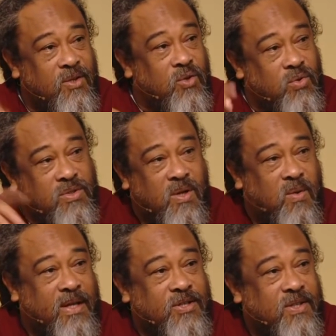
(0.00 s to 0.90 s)
Use the
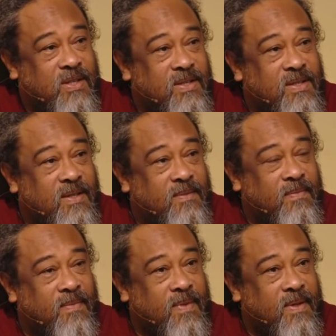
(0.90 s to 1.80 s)
question, you see?
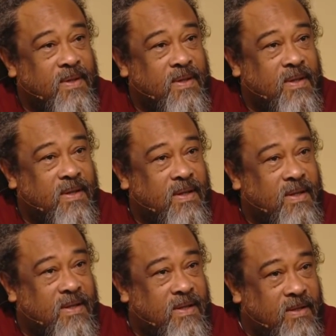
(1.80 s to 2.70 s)

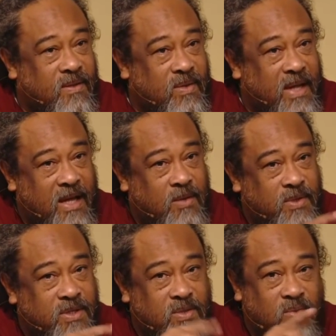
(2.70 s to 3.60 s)
That
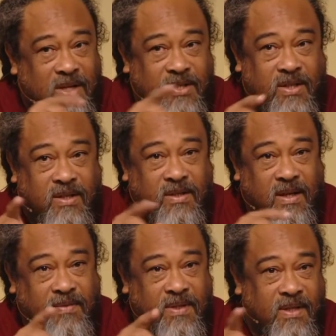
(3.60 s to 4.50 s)
which is watching
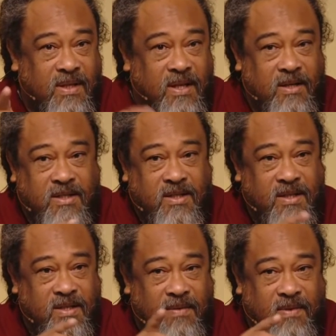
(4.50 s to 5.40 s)
everything, that
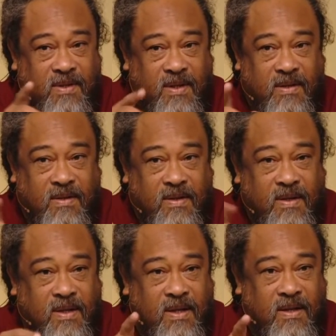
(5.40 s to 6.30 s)
sees everything,
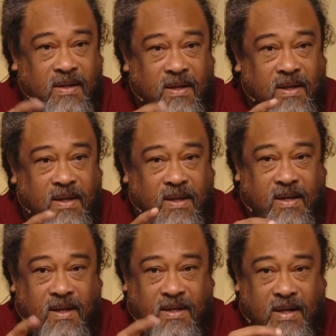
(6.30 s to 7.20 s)

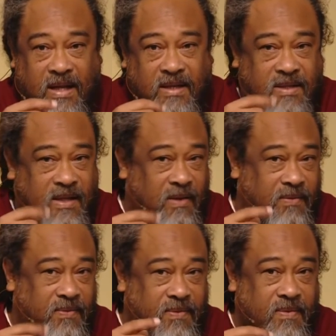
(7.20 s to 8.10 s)
can that
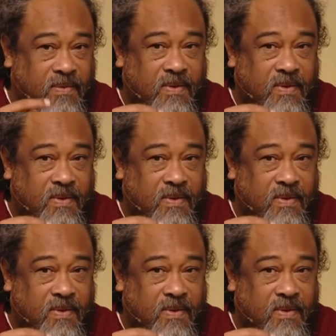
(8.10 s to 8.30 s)
itself